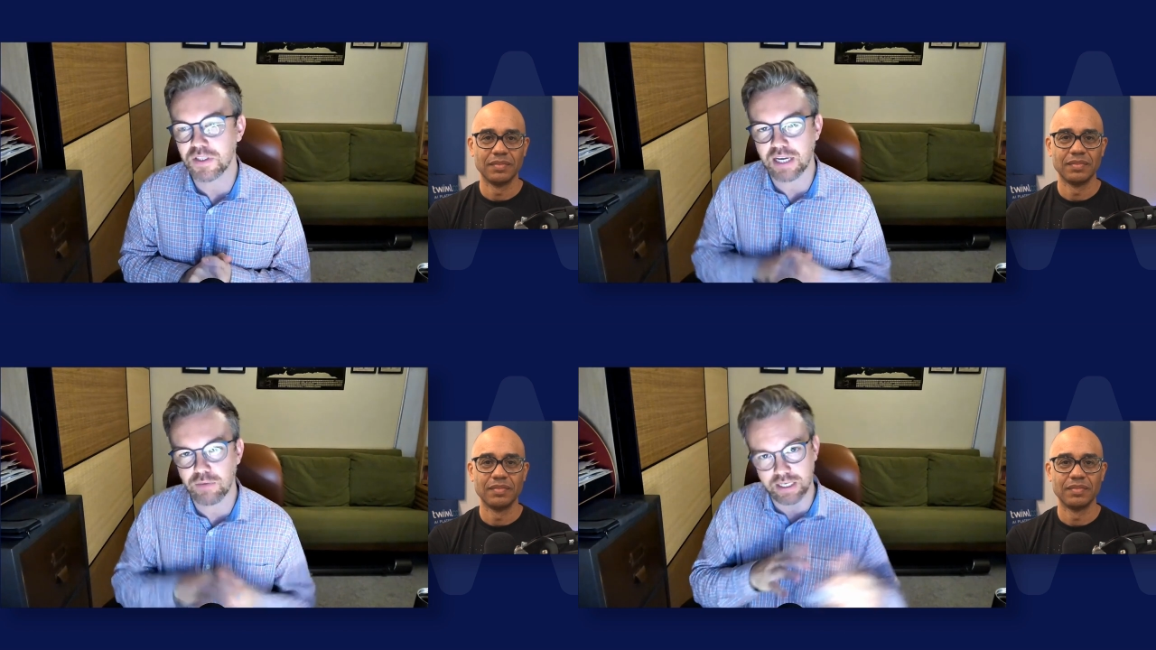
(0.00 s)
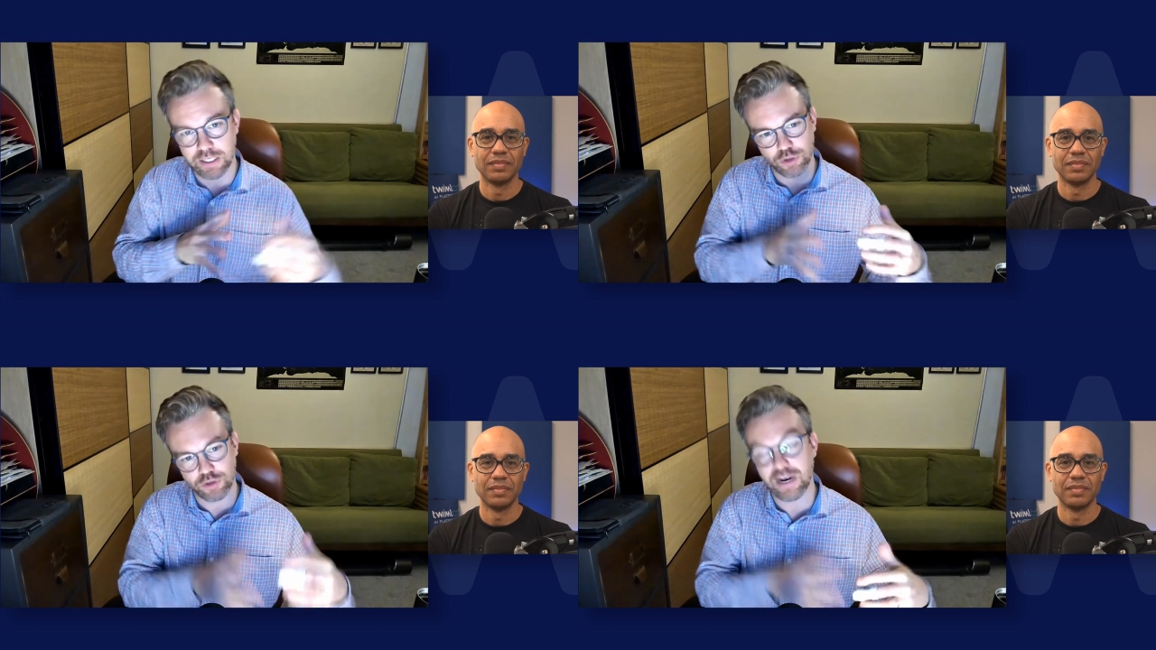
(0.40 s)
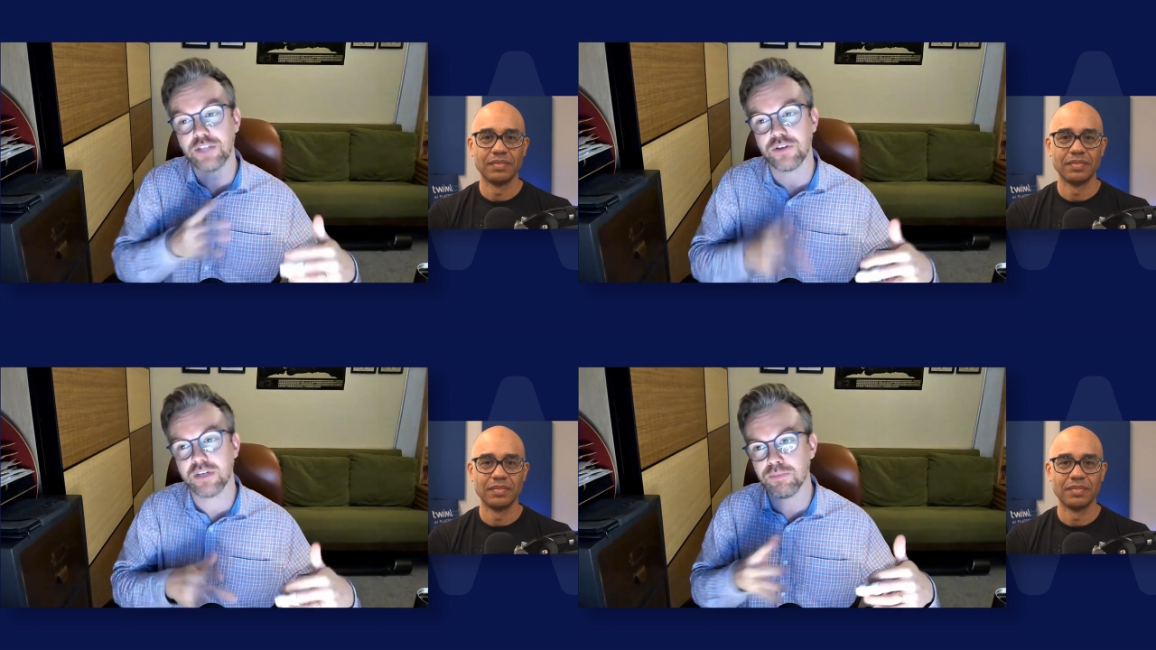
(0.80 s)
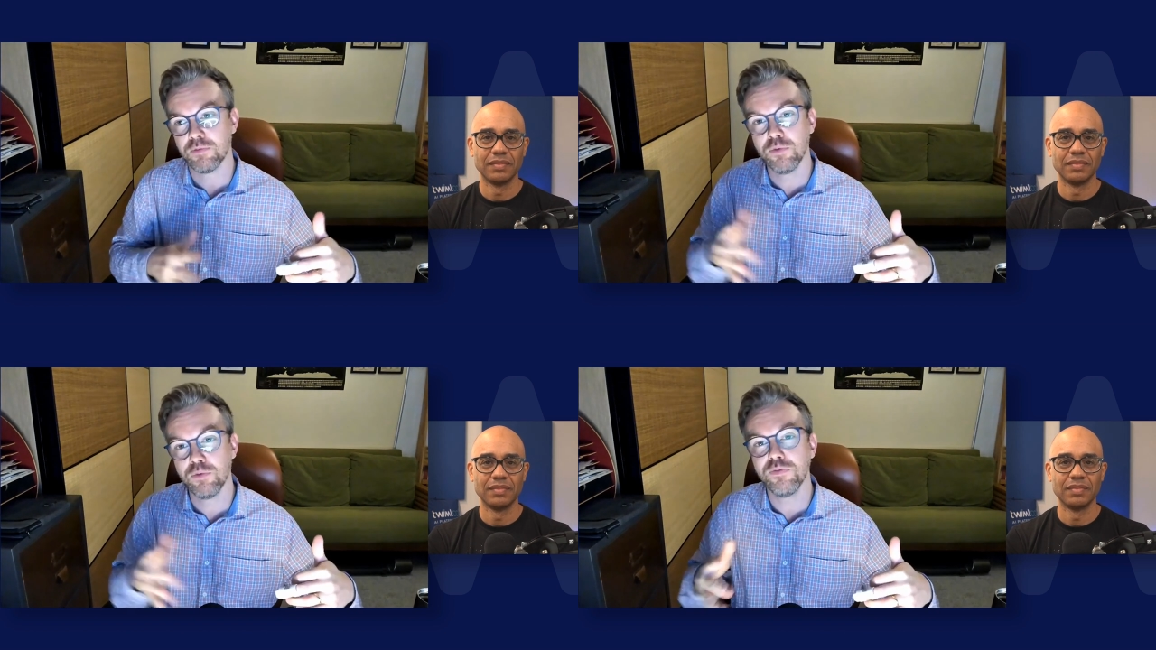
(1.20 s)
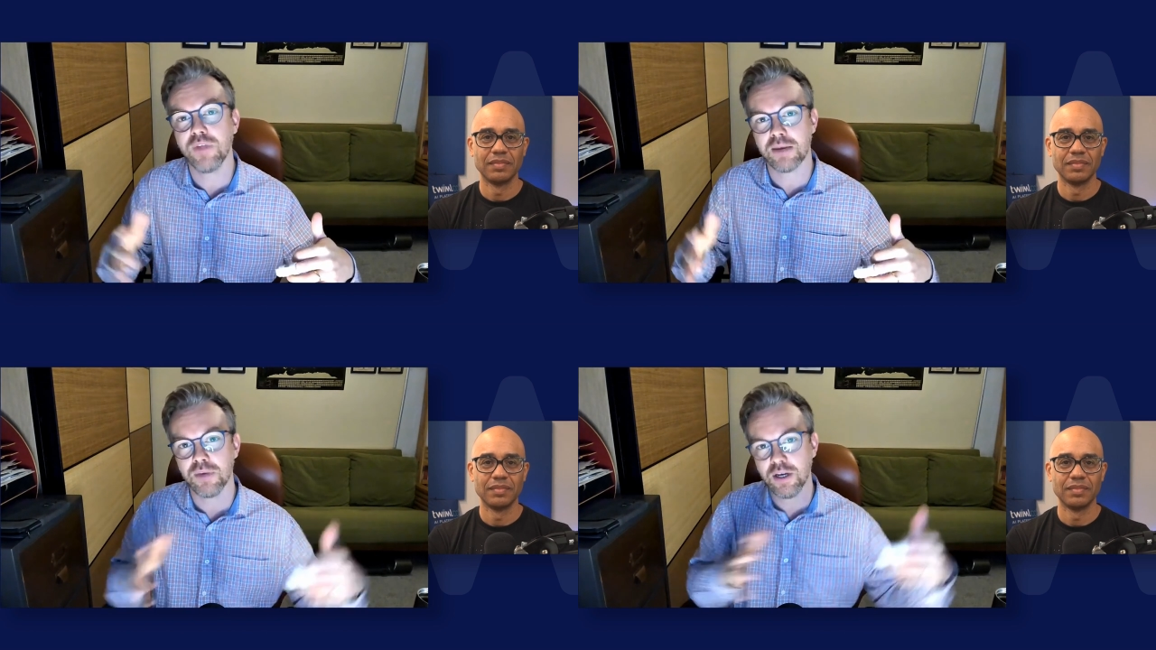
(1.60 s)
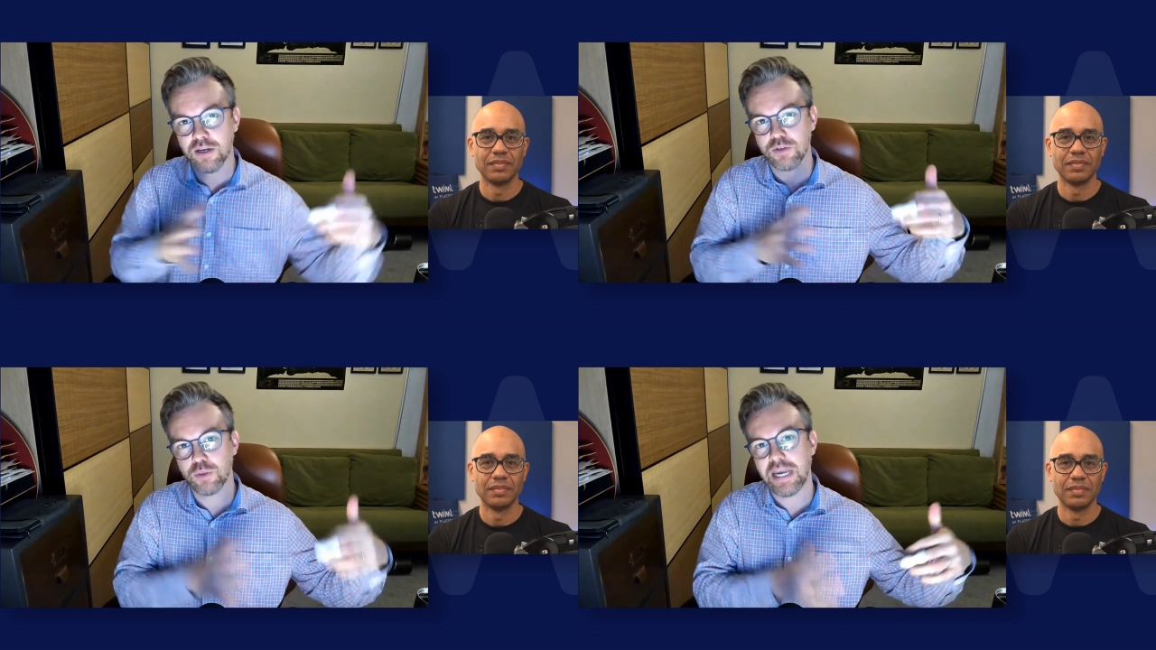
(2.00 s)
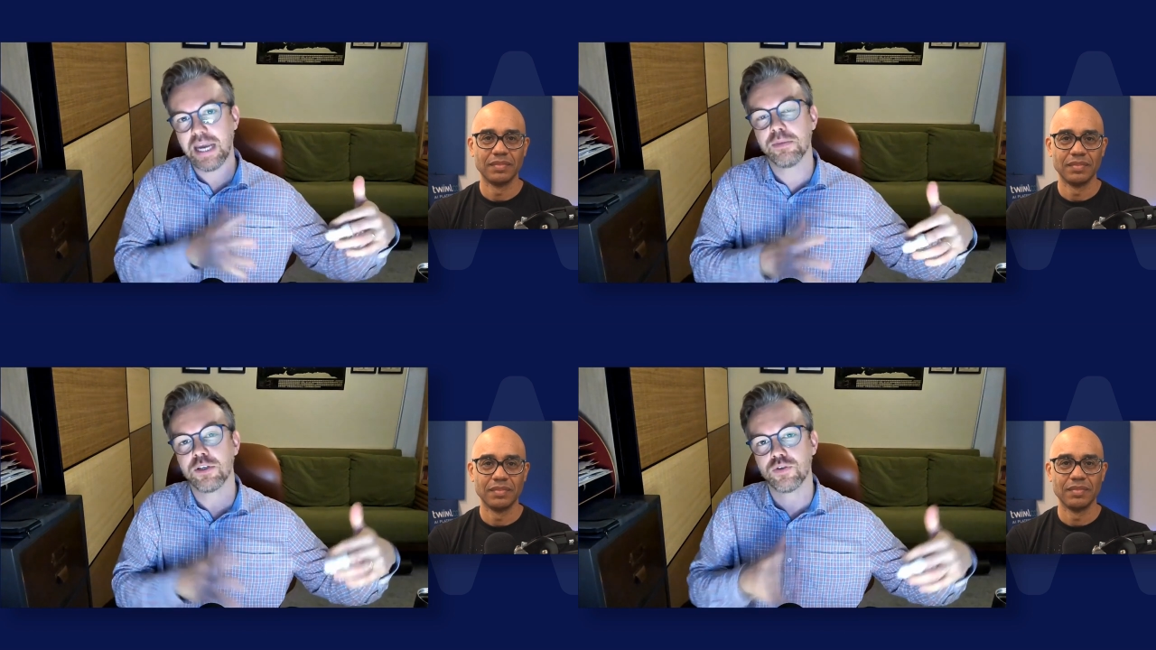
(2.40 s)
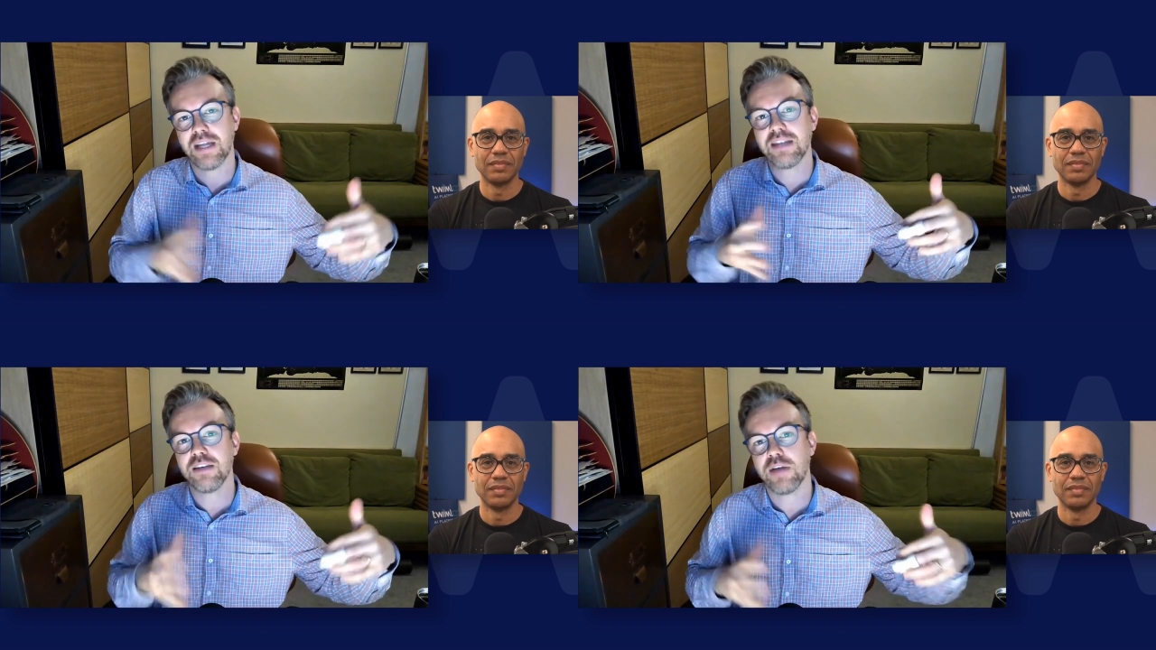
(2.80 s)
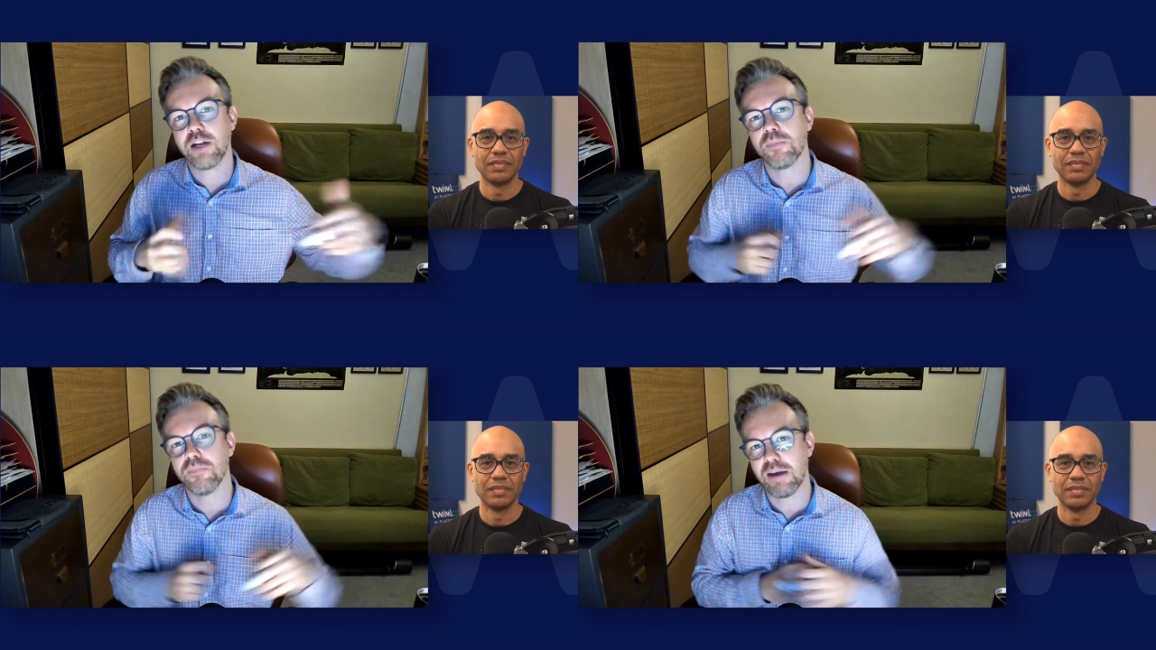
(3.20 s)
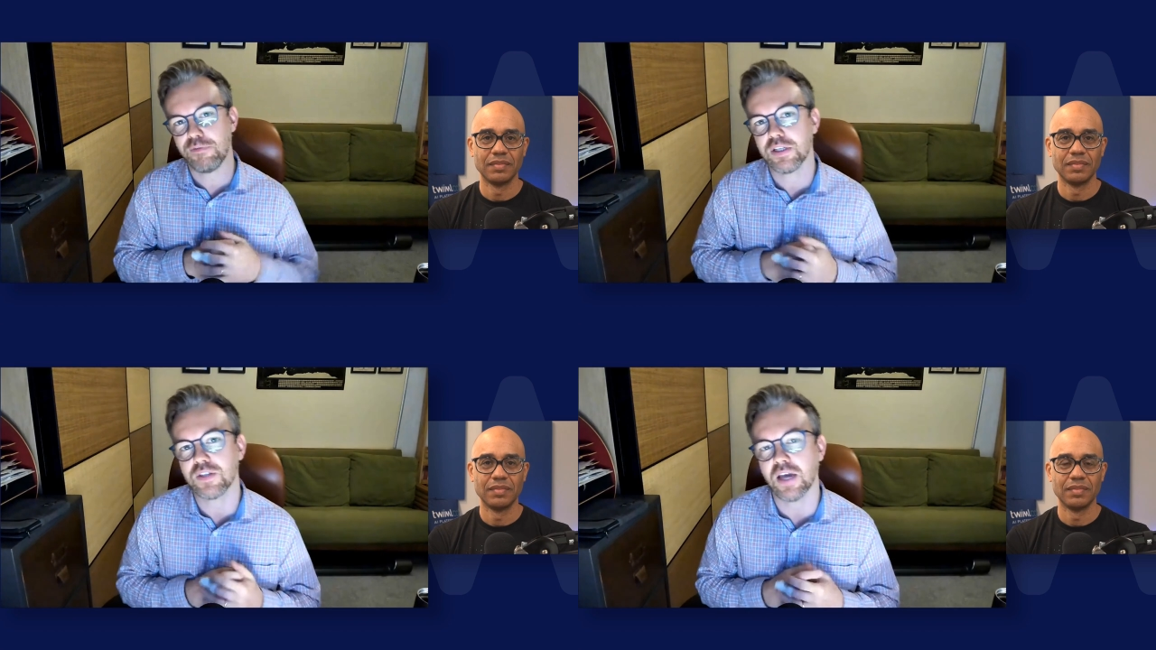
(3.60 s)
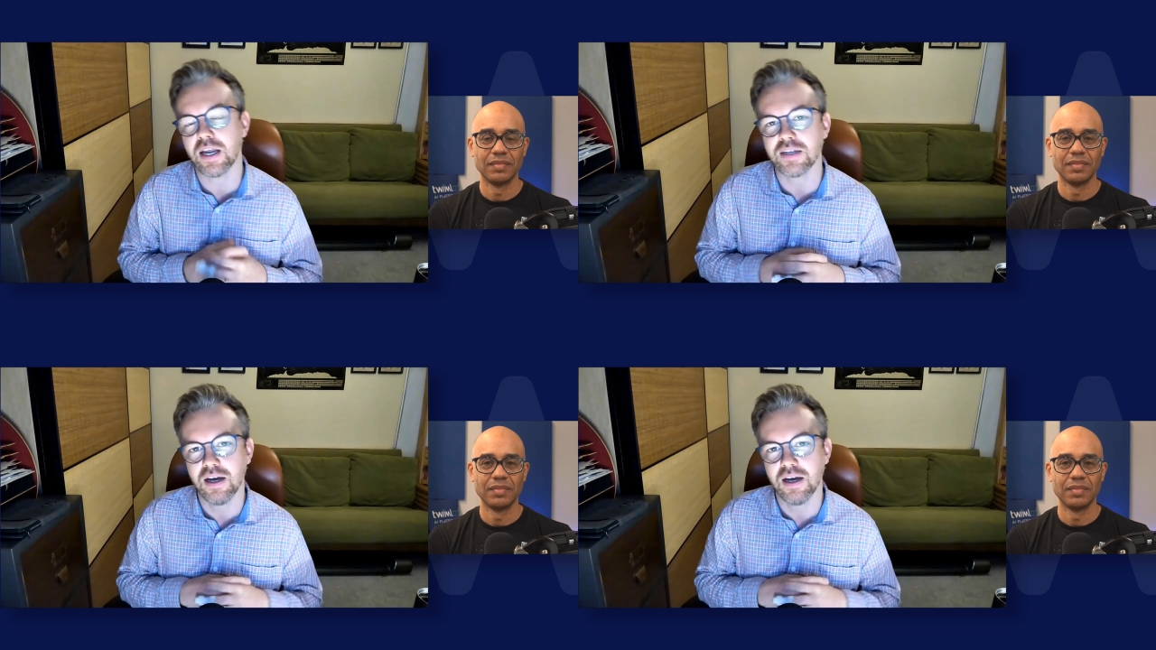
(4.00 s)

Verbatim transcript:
Speaker 1: and we need to gradually remove them to be able to then develop methods that